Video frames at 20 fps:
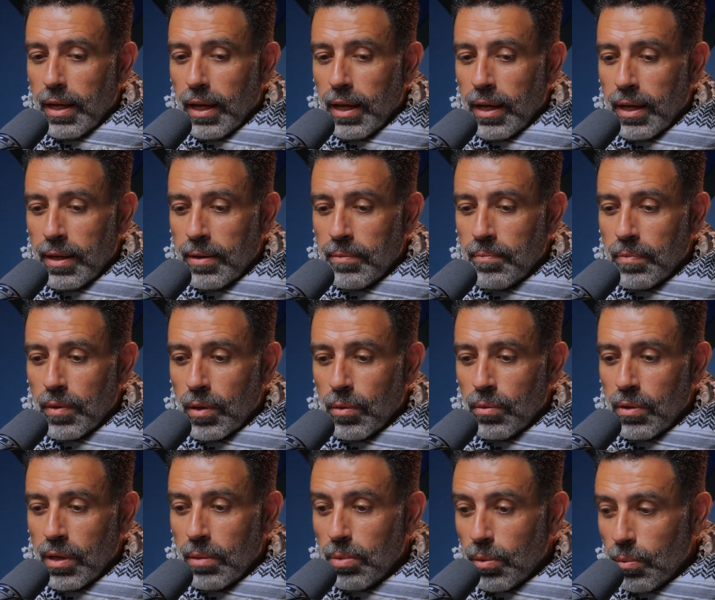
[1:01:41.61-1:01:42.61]

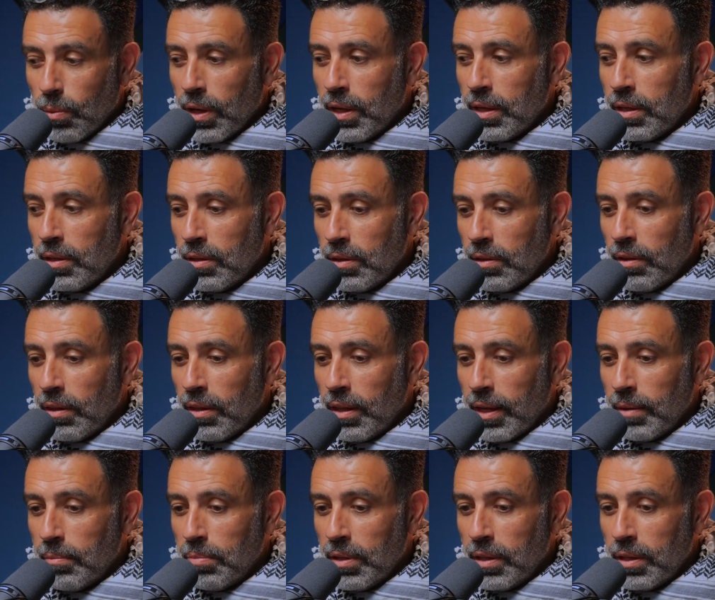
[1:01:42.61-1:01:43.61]
Number one,
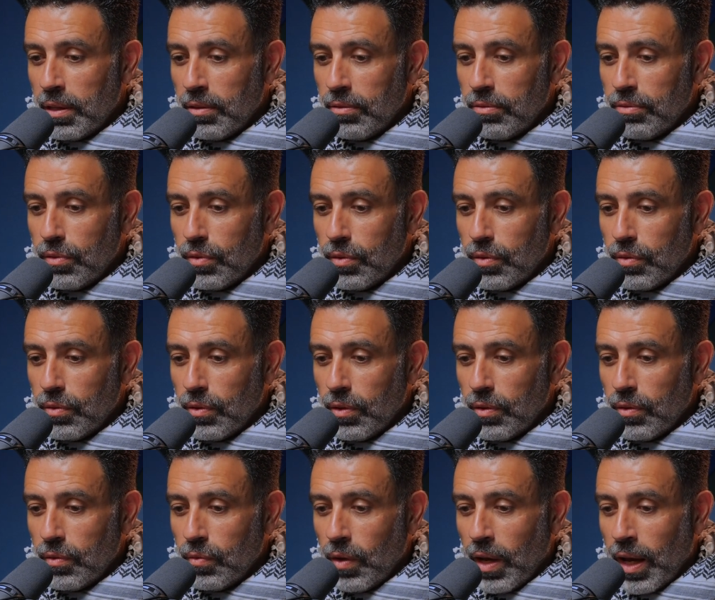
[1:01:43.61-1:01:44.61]
they believed
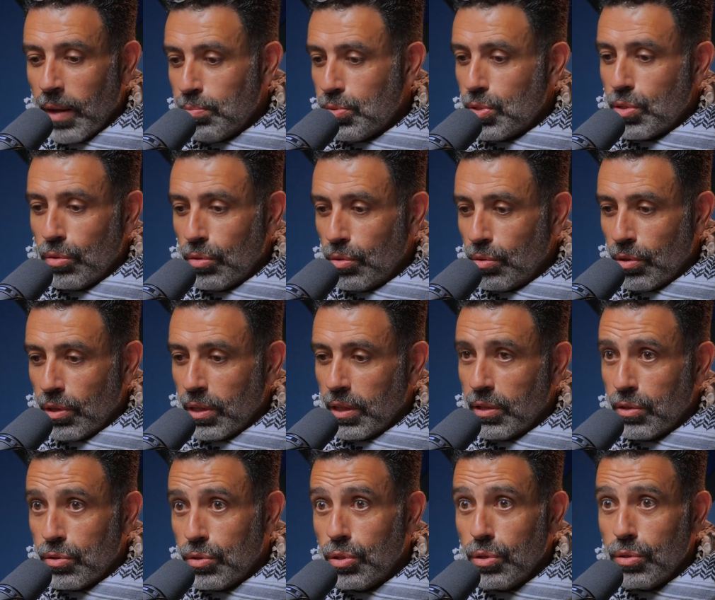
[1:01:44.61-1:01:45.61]
absolutely
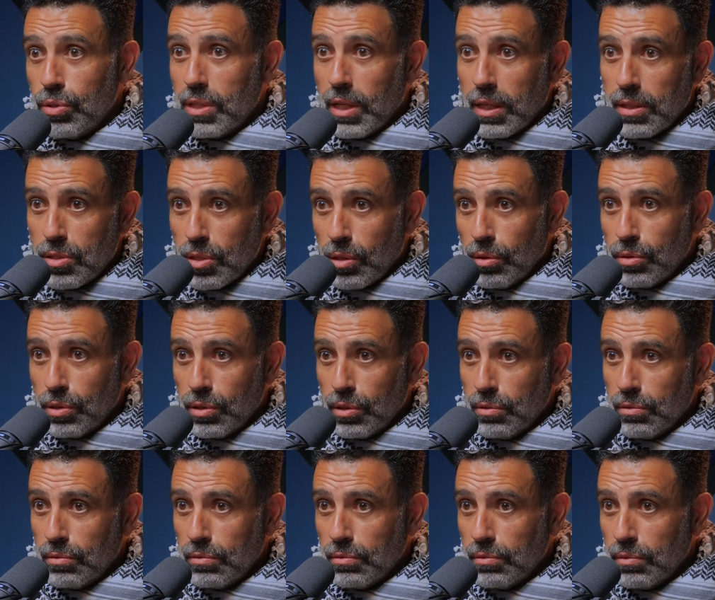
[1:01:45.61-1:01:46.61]
in a two-state
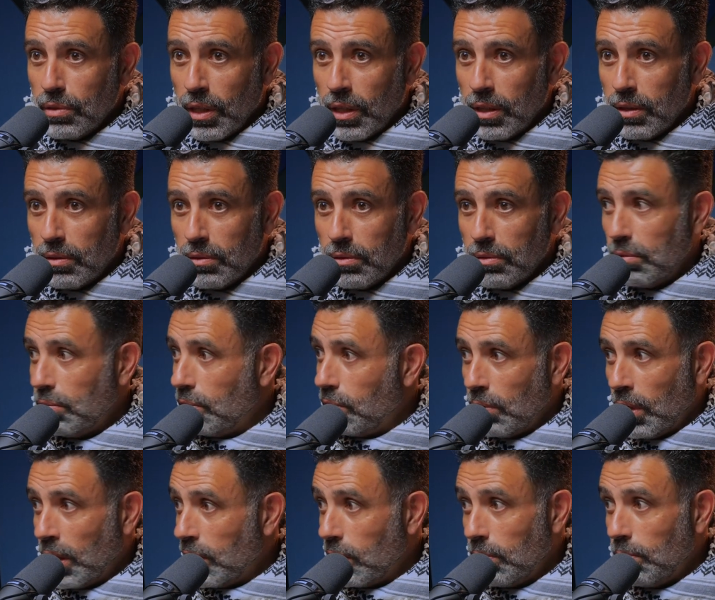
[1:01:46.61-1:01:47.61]
solution, and
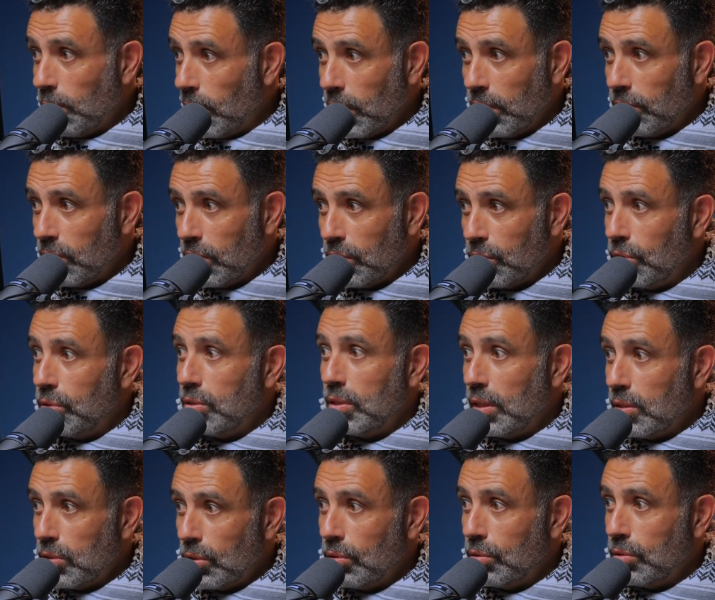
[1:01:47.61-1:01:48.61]
I don't believe in a
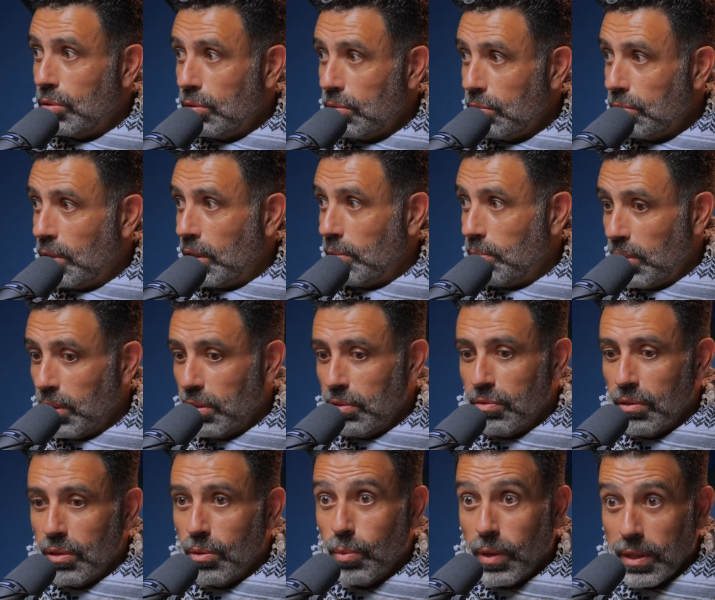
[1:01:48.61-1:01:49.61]
two-state solution. I
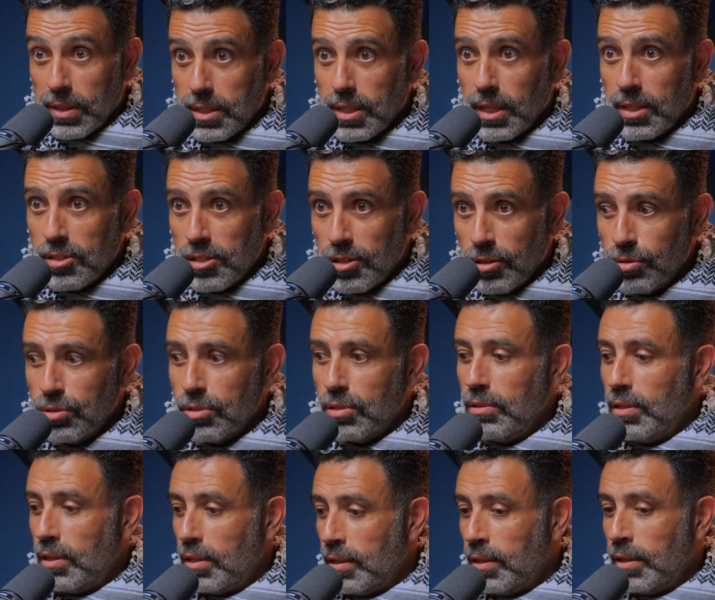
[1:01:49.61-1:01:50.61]
believe in a one-state
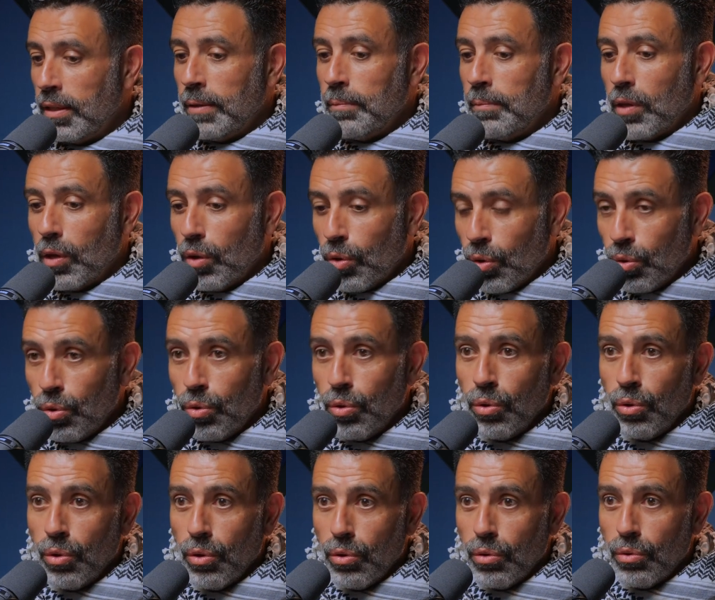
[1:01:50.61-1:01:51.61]
solution, that
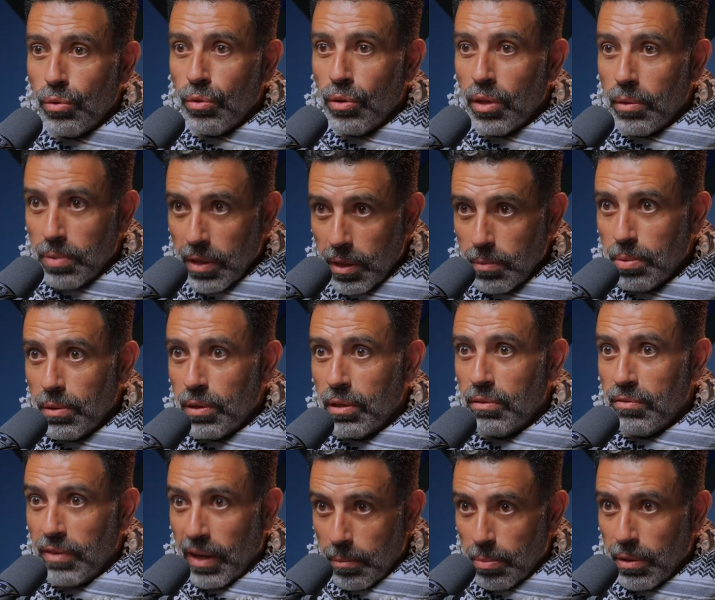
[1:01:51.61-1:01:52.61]
all the people
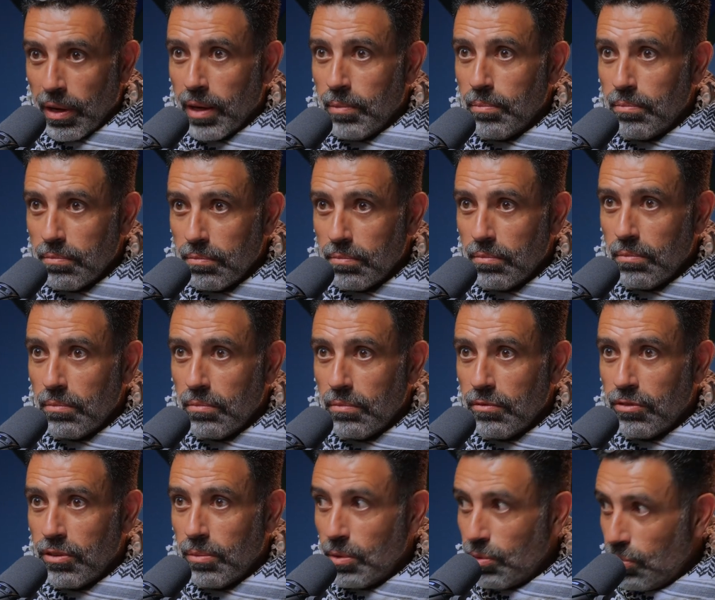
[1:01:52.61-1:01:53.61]
of Abraham,
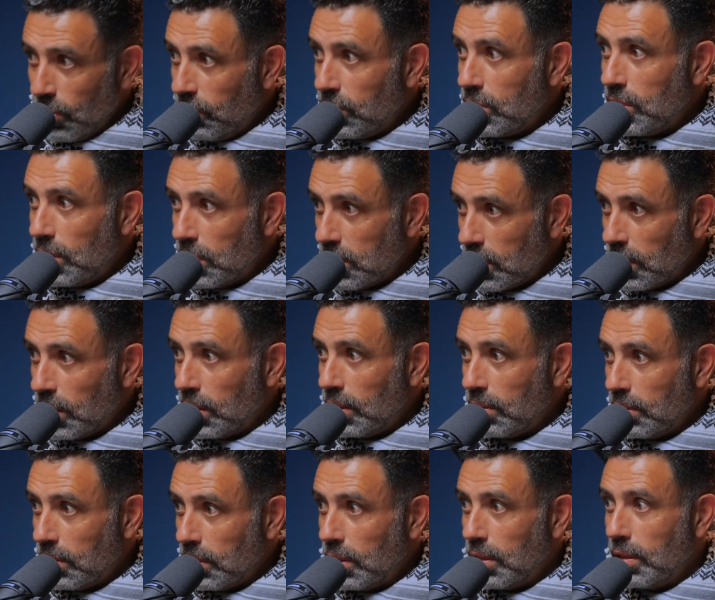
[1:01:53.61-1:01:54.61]
from the river to the sea,
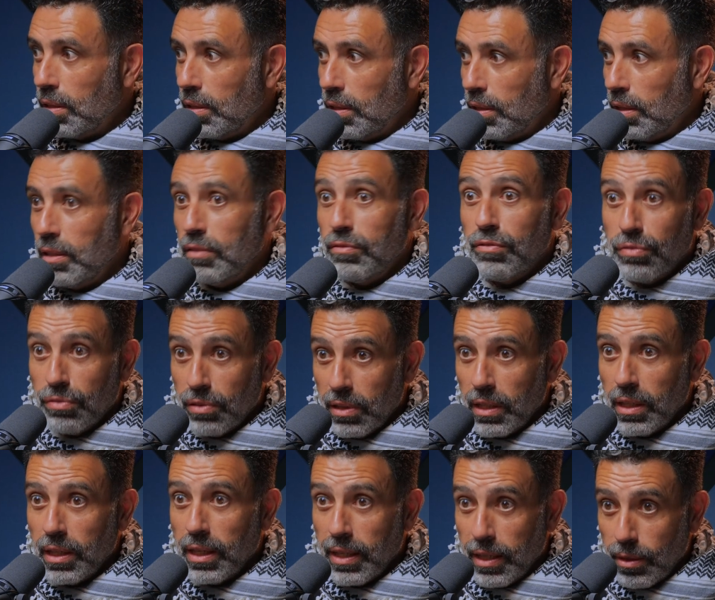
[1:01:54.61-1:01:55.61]
live
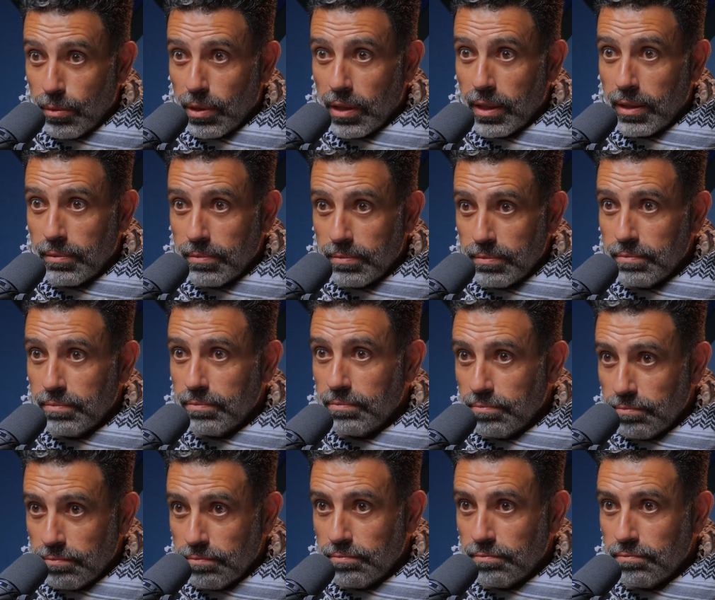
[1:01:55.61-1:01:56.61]
freely and equally,
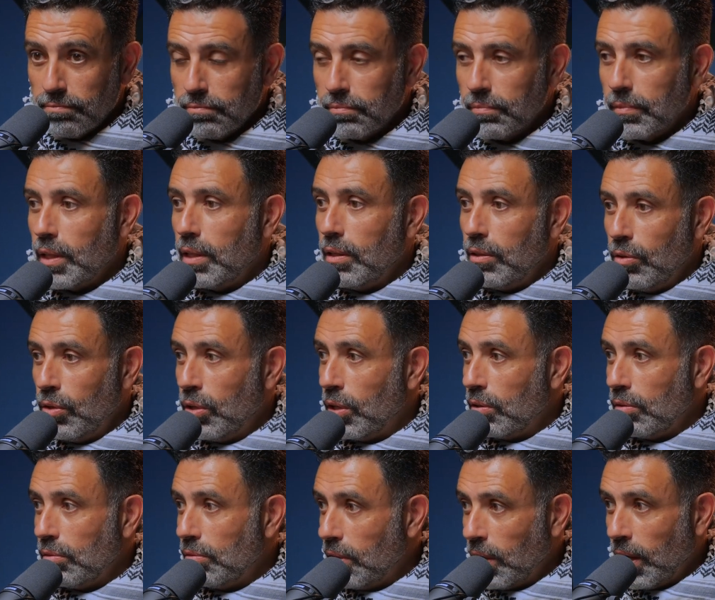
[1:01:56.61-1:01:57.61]
not
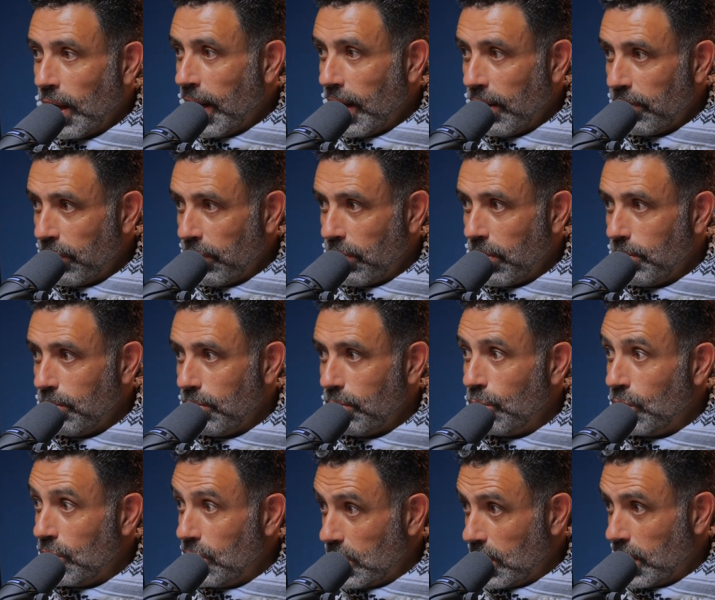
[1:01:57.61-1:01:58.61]
half of them,
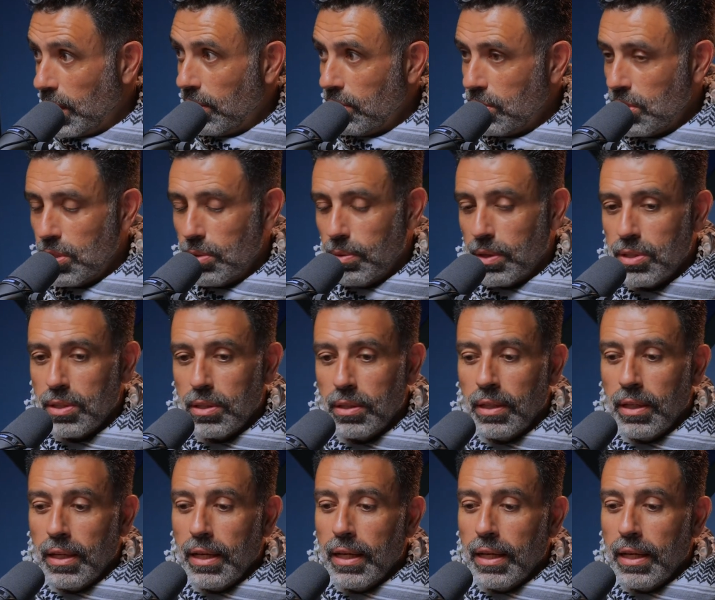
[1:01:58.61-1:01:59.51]
which is the current situation.